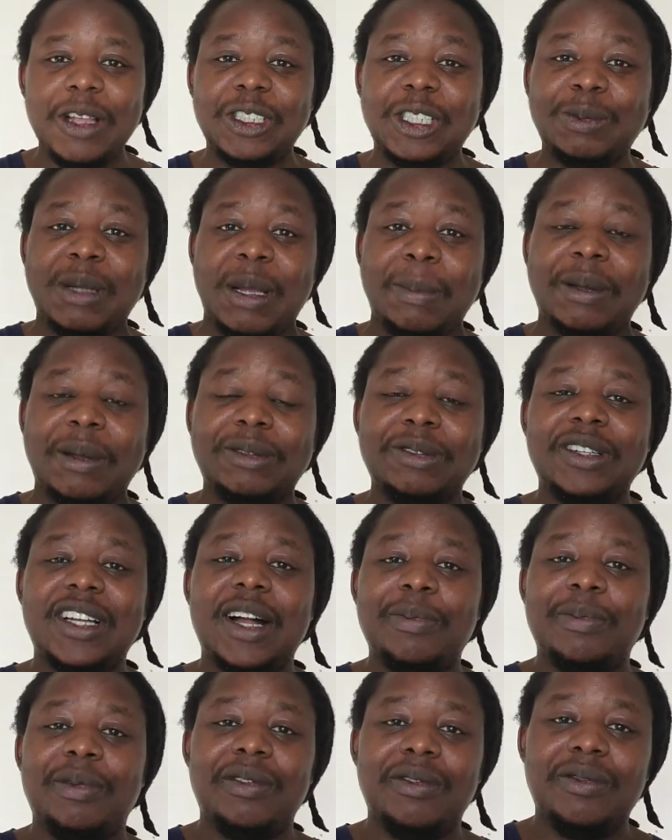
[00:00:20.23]
remember to
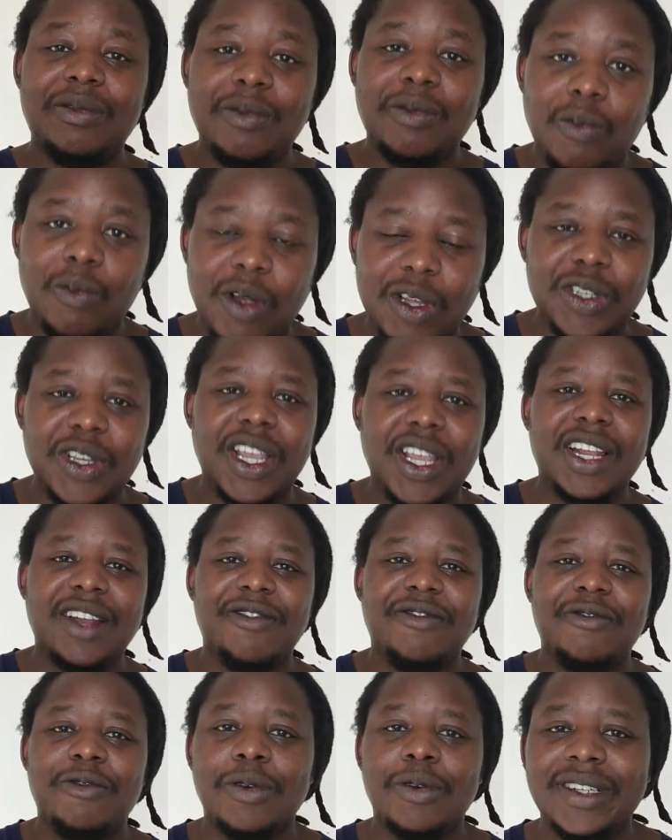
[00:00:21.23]
gamble what you can
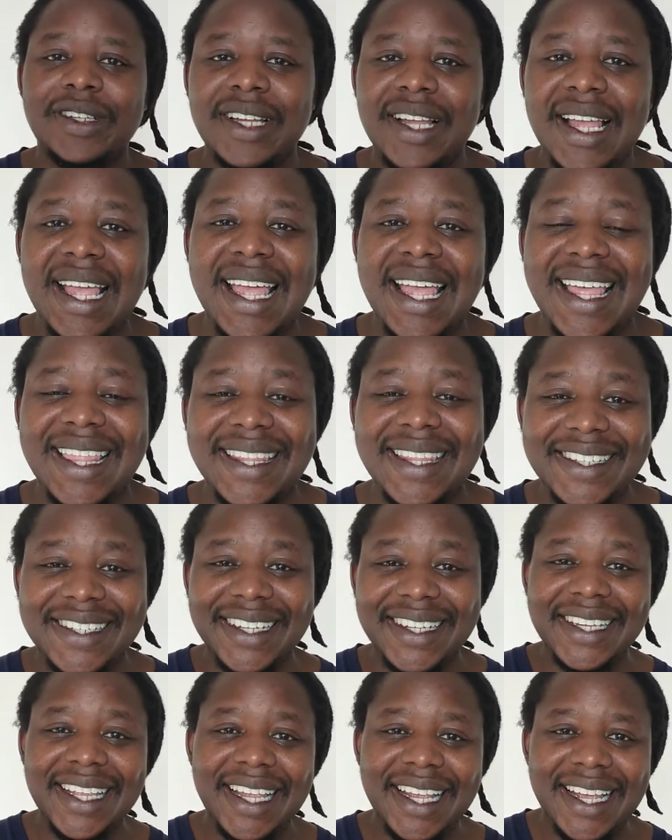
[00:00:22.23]
afford. There's
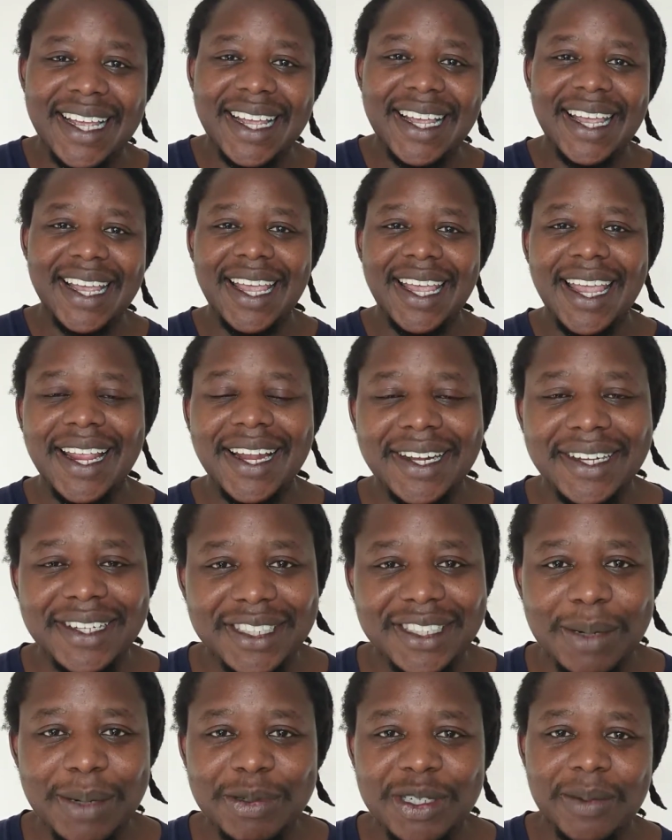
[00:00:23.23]
a link in the
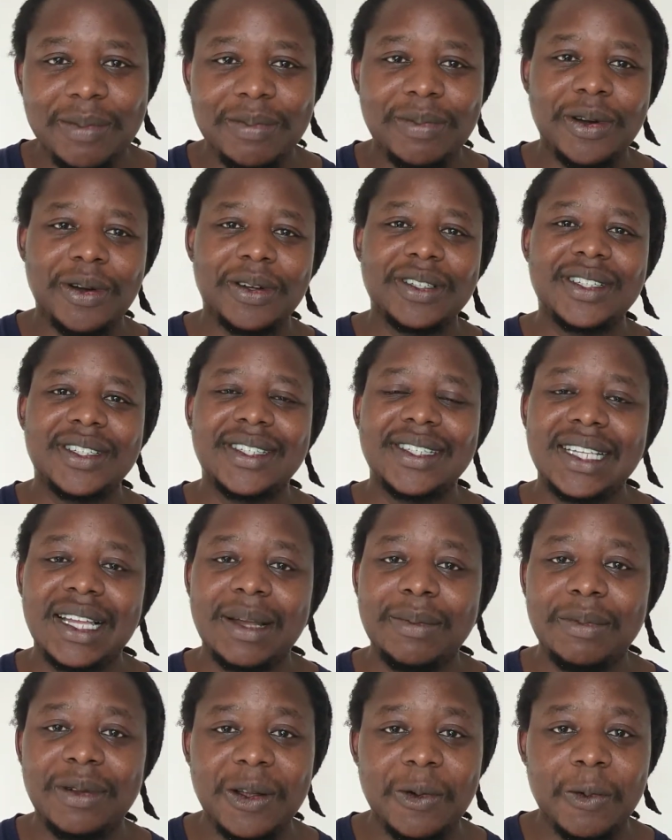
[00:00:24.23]
description box,
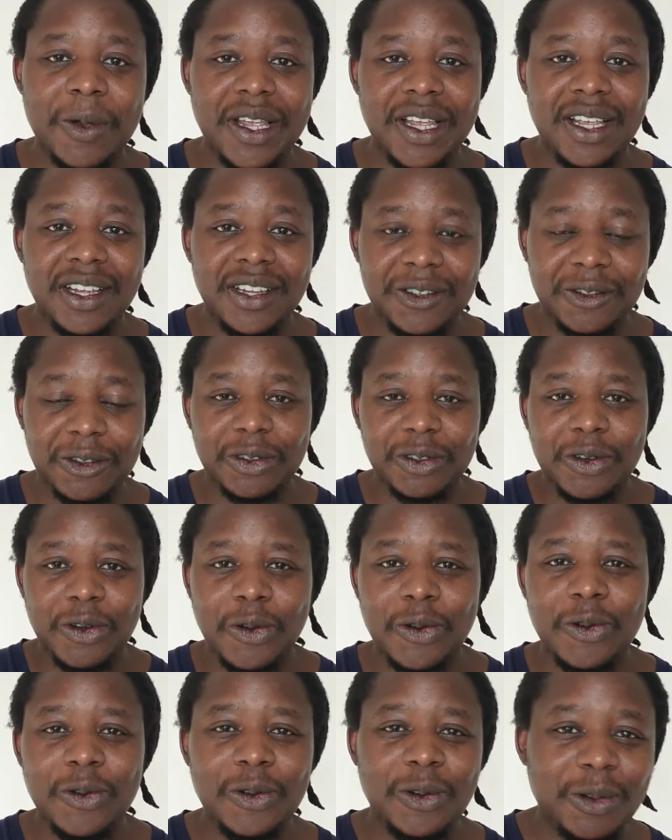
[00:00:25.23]

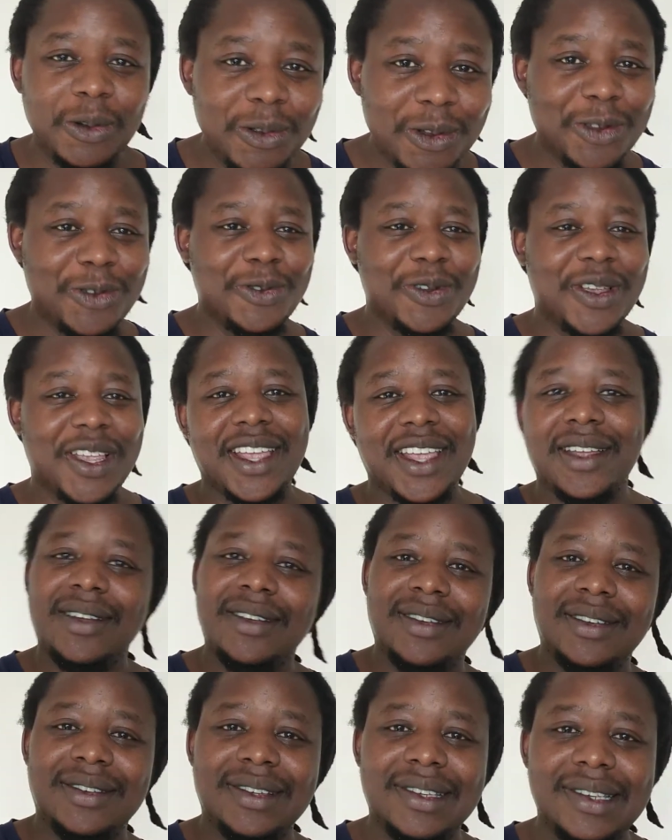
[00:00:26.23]
gambleaway.co.uk.
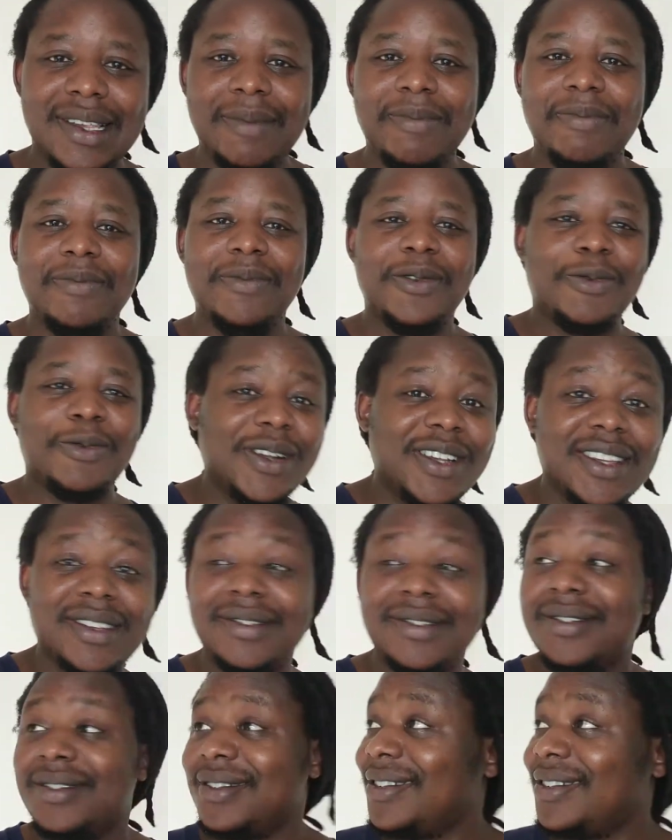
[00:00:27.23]
Yep, what?